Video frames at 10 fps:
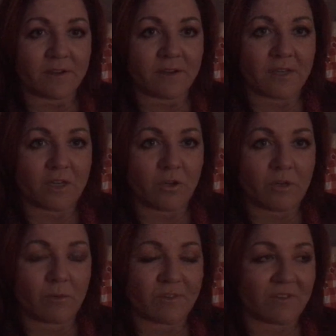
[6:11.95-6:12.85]
He knew
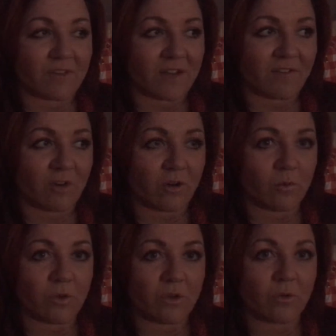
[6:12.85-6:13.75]
he was the Son of God.
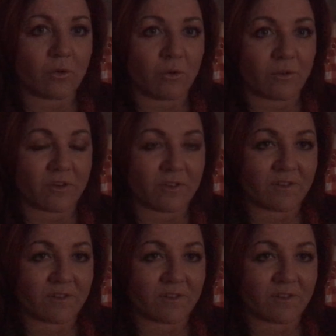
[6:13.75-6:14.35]
Well, you're also